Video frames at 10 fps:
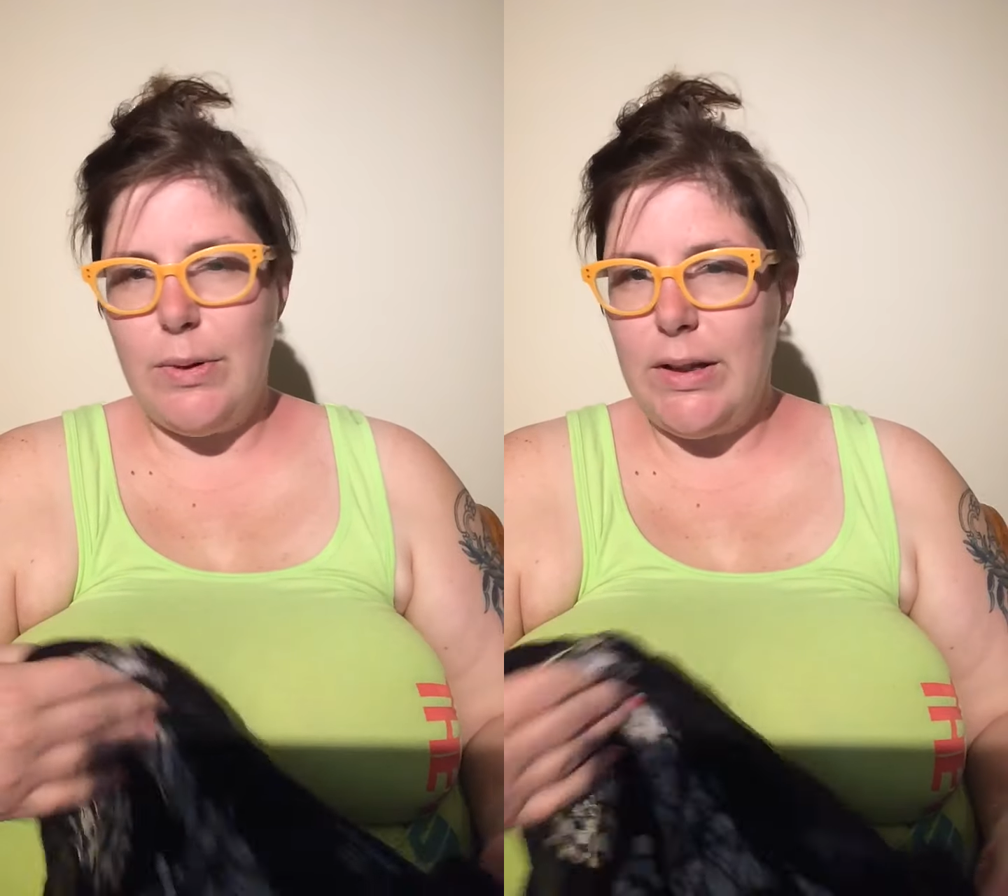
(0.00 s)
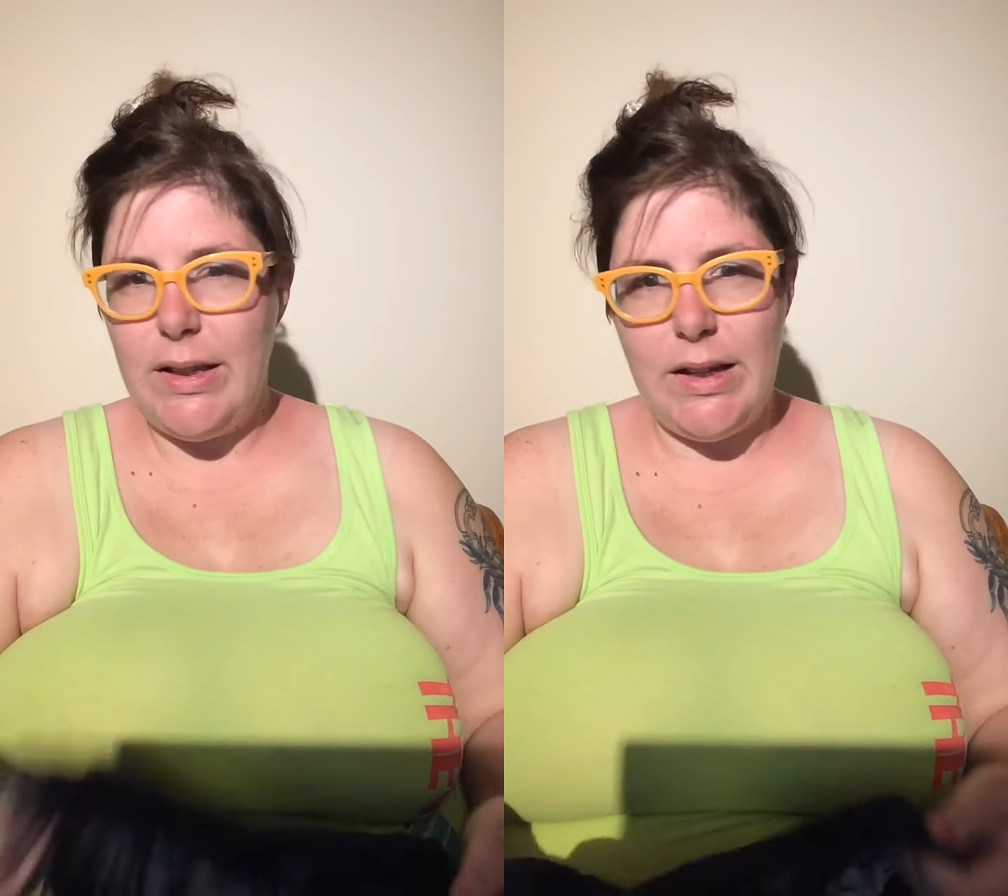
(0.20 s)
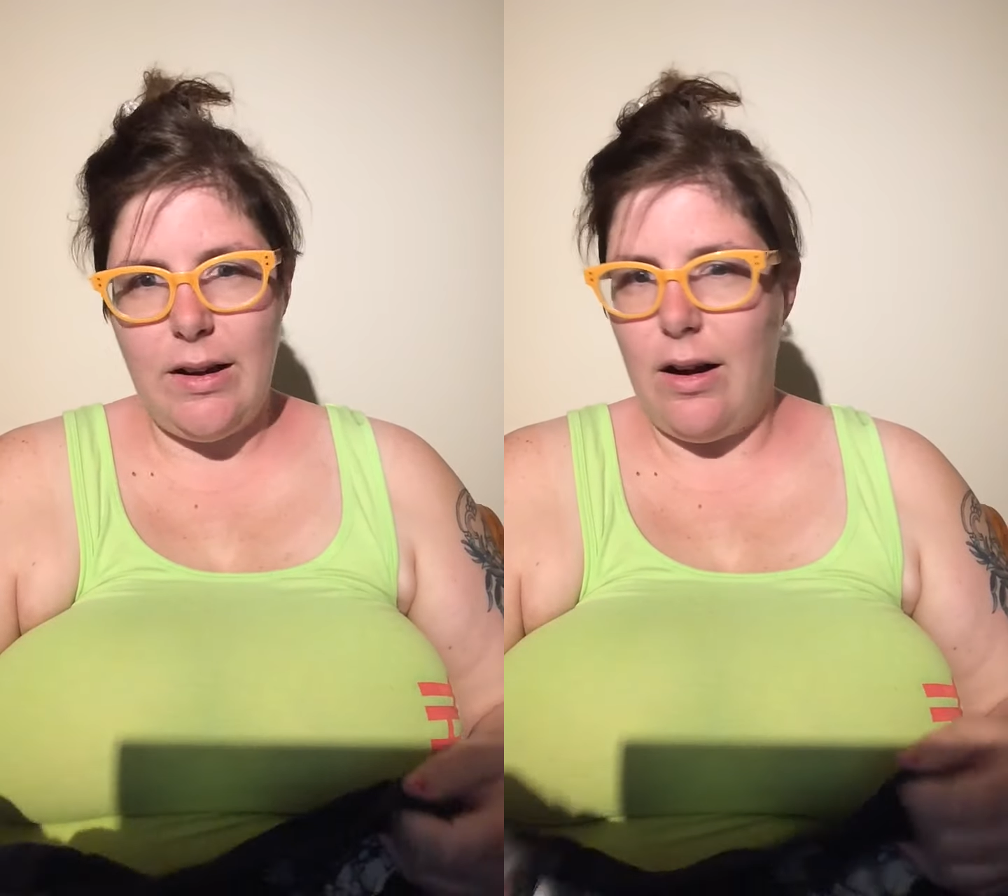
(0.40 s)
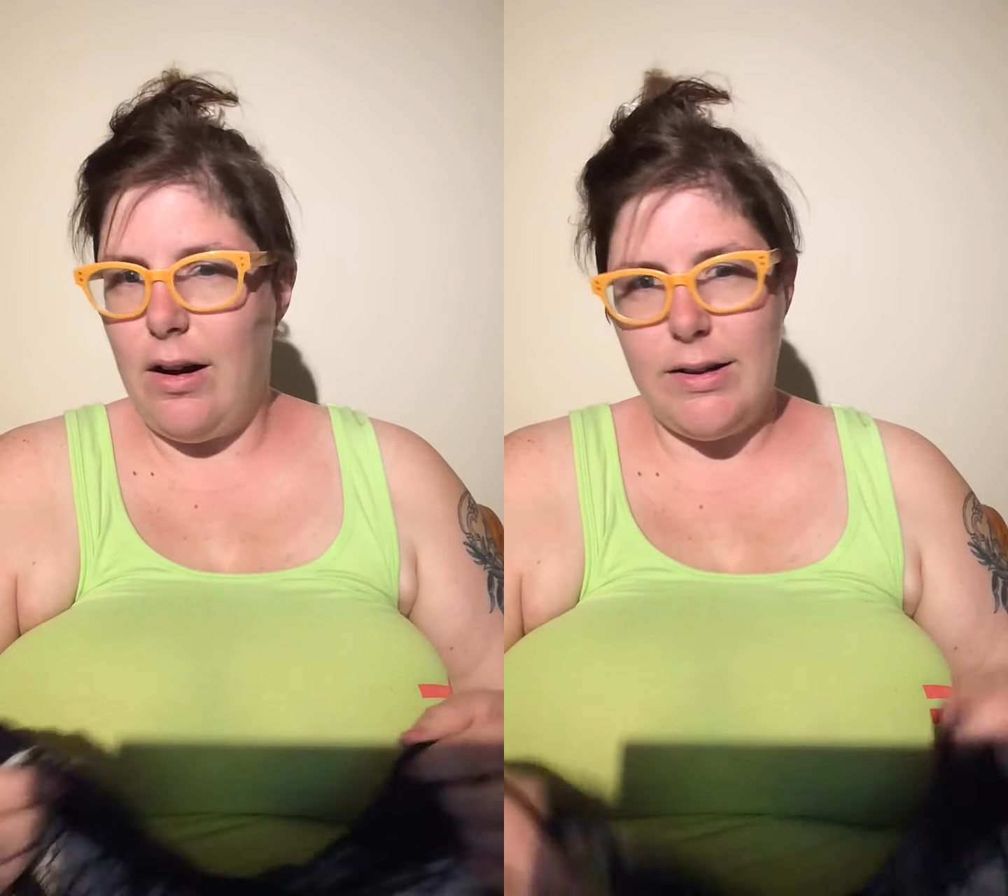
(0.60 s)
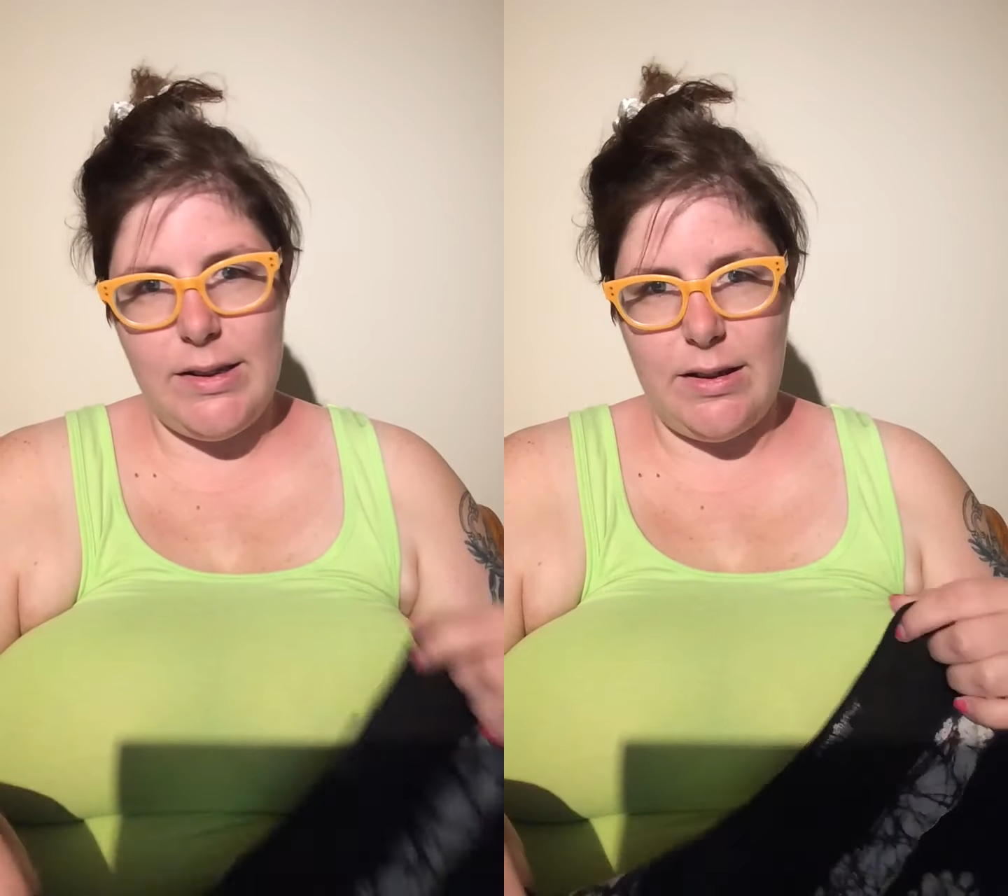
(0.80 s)
really
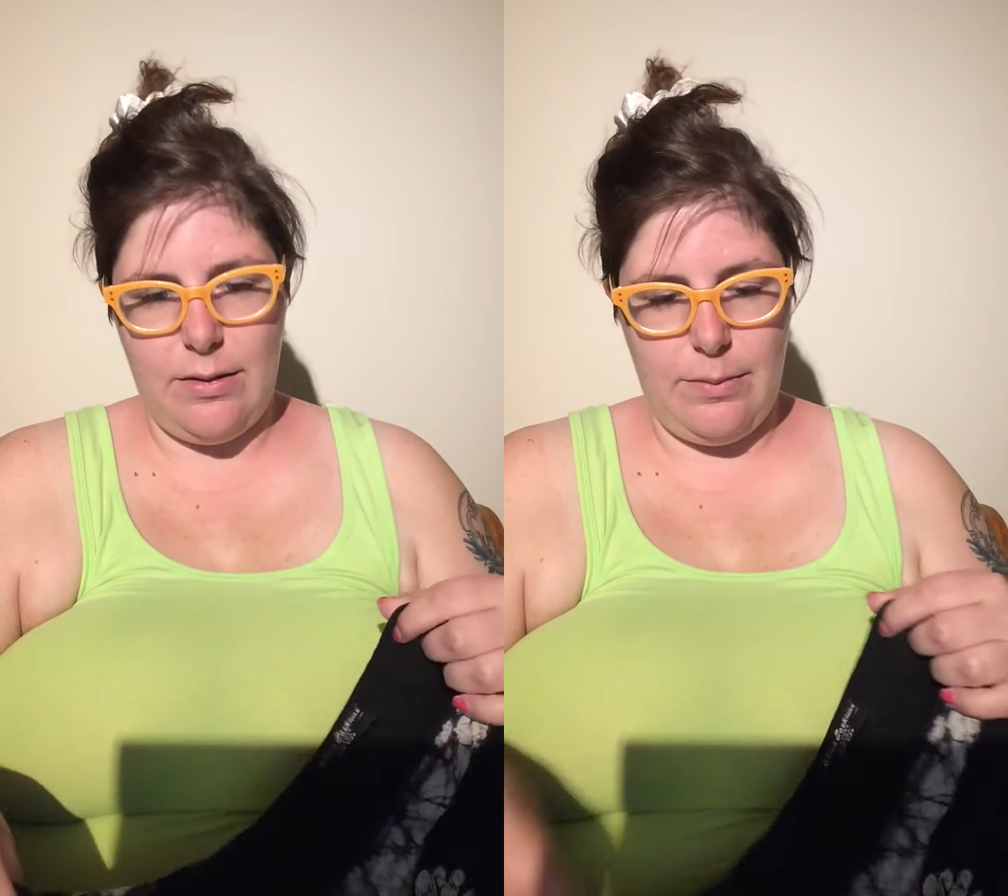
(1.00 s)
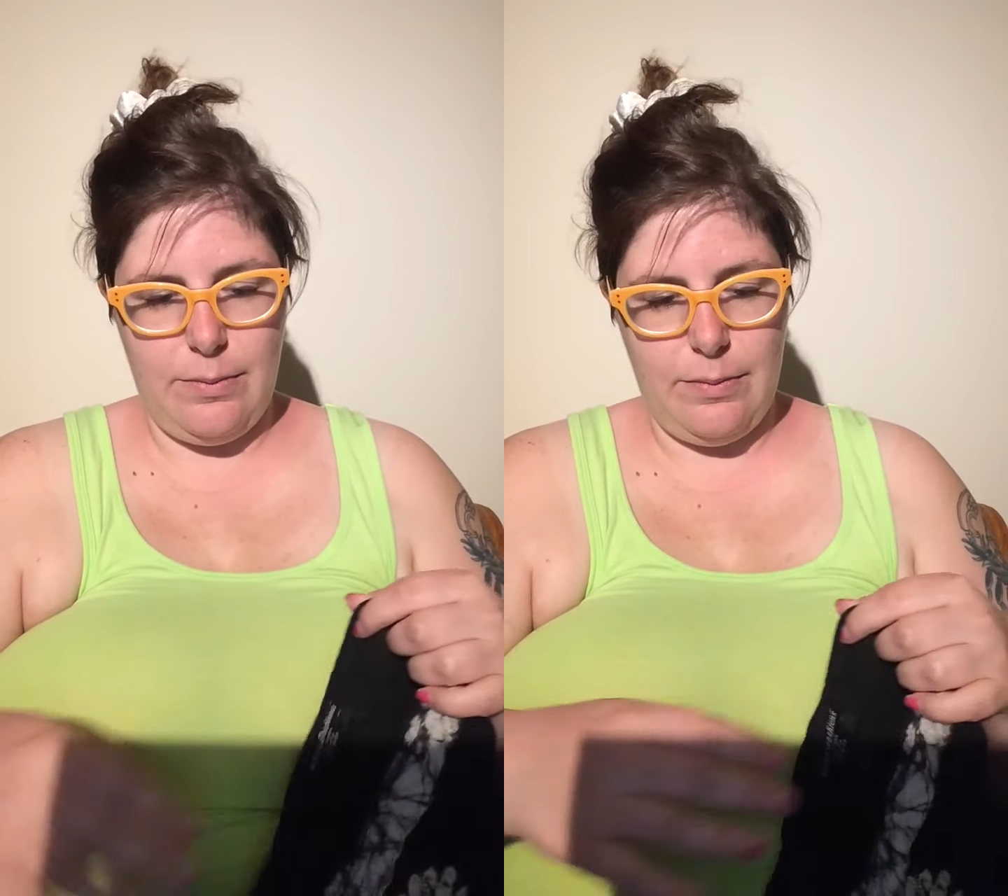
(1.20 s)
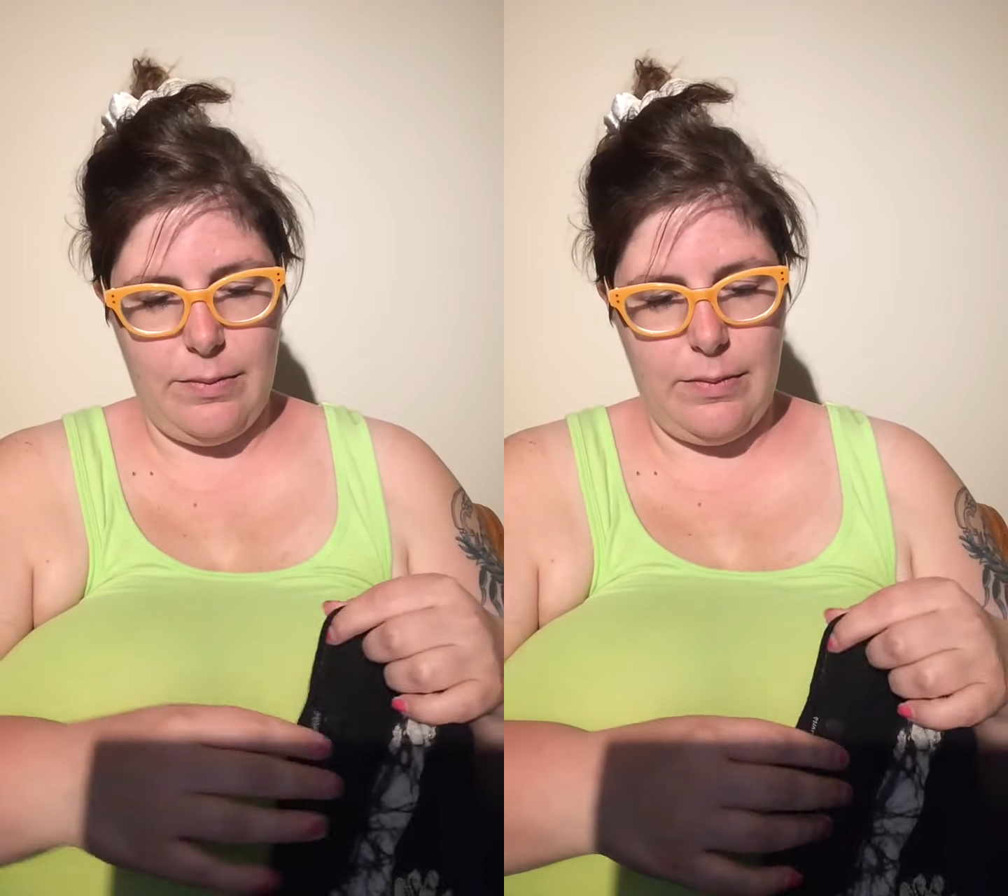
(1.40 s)
awesome,